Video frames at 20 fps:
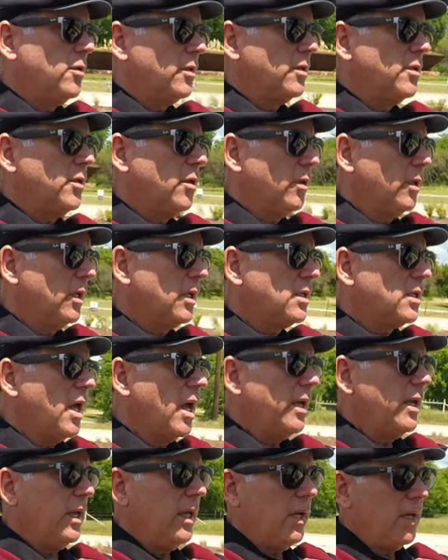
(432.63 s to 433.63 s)
So it looks
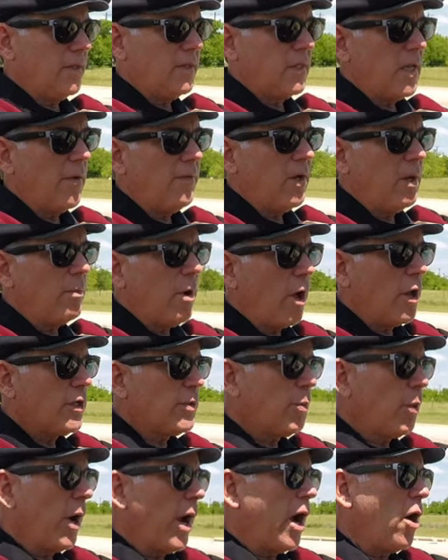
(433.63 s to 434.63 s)
like at 70
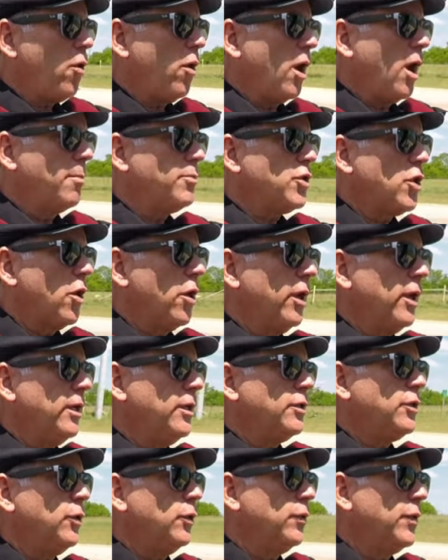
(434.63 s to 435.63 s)
miles per hour, I'm
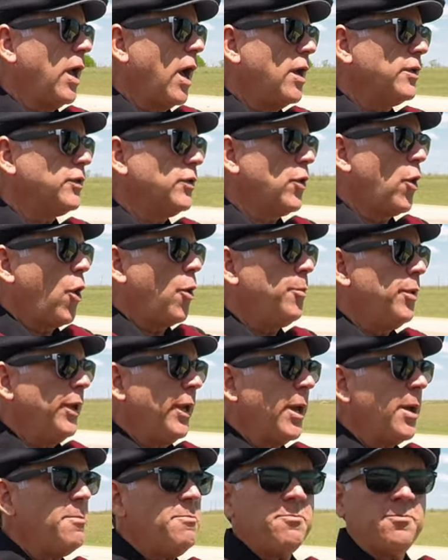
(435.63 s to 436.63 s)
turning 2,000
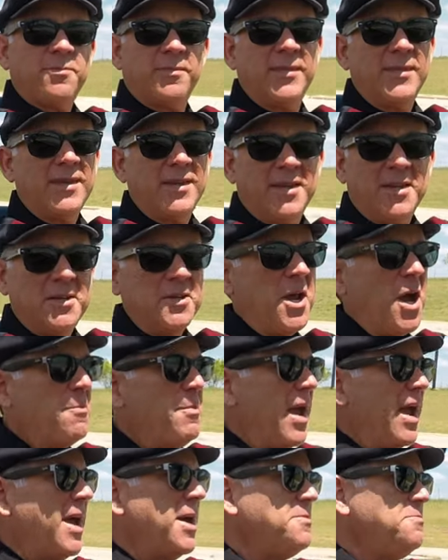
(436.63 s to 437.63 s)
RPM.
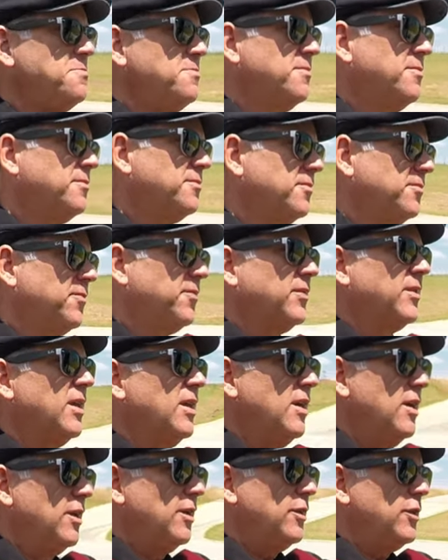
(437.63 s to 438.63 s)
Not bad.
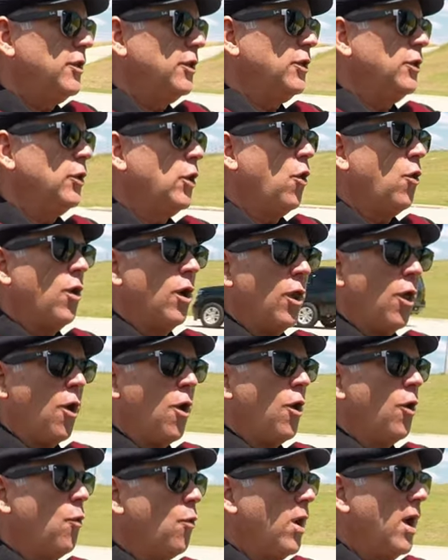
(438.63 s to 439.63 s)
You can go a
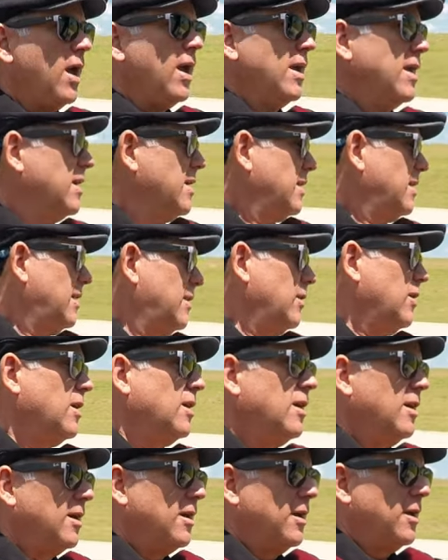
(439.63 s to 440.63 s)
long way
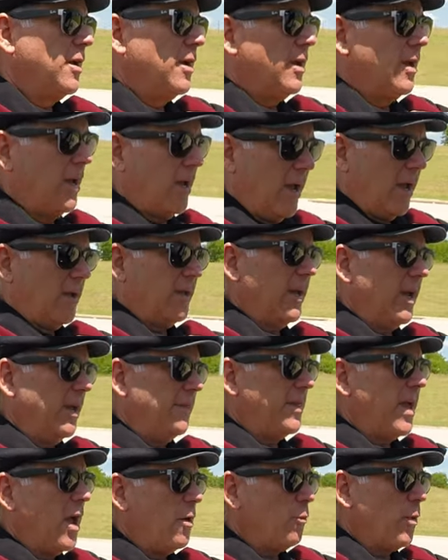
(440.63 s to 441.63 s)

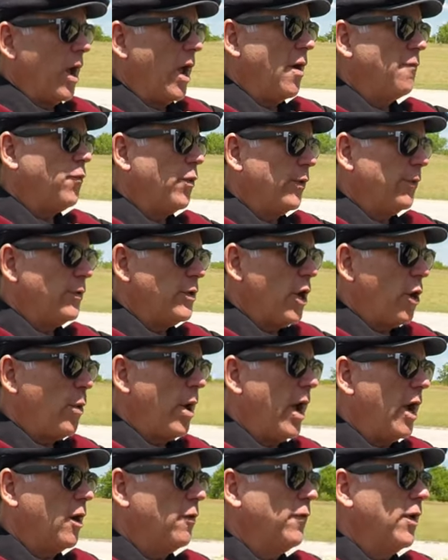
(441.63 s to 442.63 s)
at that rev with
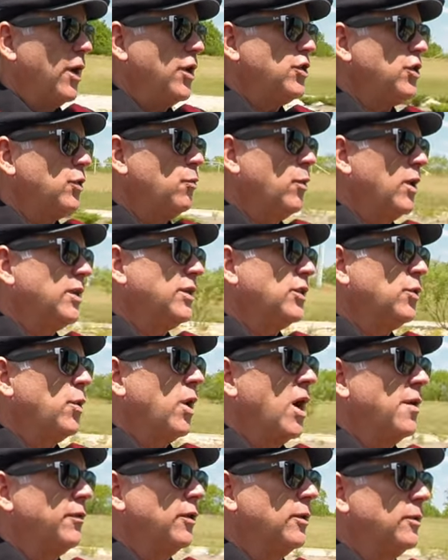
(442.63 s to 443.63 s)
no aggravation
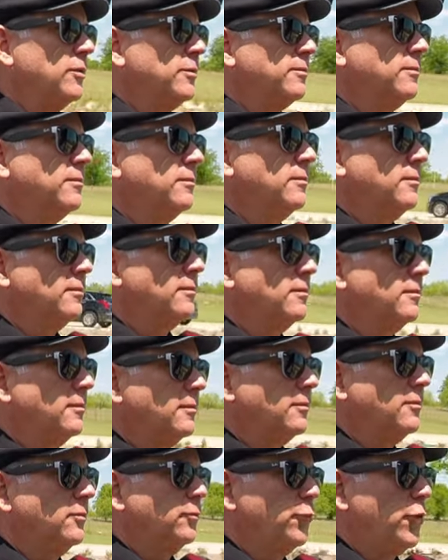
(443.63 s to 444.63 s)
whatsoever.
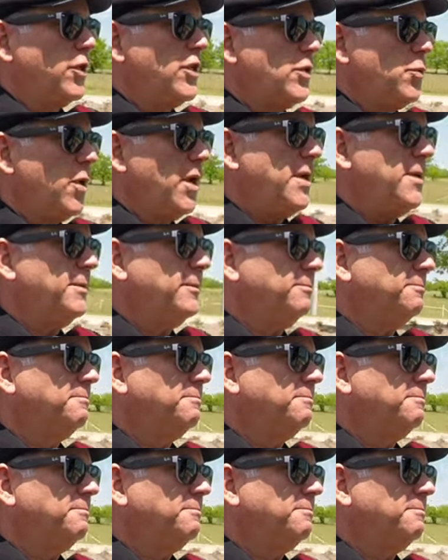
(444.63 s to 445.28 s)
Pretty sweet.